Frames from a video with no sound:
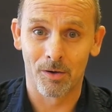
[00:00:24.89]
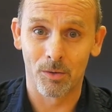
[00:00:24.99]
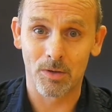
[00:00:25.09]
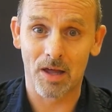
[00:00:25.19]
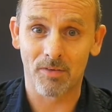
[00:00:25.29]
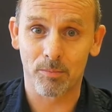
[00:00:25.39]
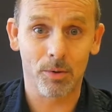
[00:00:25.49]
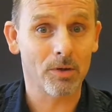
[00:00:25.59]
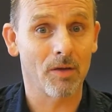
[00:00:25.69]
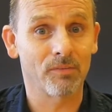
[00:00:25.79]
who gave up
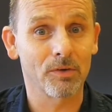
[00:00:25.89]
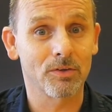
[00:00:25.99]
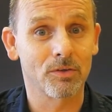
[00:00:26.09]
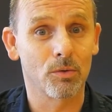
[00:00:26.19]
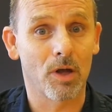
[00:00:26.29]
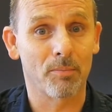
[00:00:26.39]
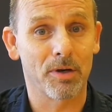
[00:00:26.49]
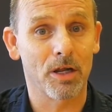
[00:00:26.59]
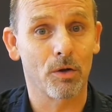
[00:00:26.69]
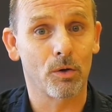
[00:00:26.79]
her comforts to
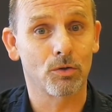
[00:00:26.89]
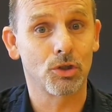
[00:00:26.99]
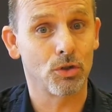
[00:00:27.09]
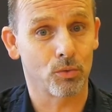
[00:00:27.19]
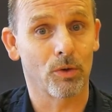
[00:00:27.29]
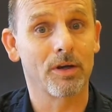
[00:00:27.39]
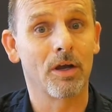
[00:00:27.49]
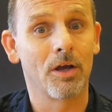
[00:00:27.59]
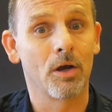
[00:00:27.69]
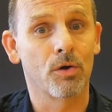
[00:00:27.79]
accompany her children
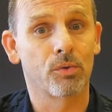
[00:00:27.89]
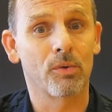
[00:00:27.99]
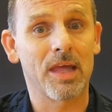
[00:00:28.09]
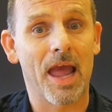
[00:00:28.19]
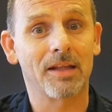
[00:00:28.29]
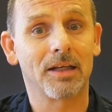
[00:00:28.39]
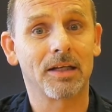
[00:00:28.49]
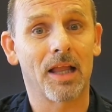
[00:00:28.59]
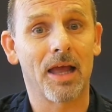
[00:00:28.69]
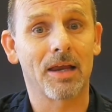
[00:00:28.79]
through the
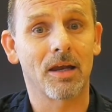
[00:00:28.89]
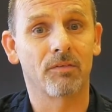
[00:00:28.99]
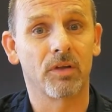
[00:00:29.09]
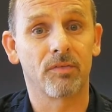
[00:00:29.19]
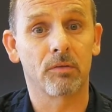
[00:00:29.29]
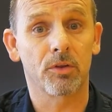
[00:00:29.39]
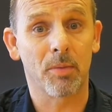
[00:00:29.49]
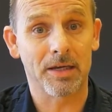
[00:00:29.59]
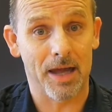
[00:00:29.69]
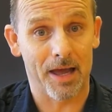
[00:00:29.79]
alien land of living with
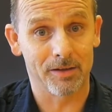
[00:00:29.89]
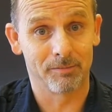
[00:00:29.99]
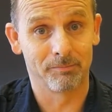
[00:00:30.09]
my dad.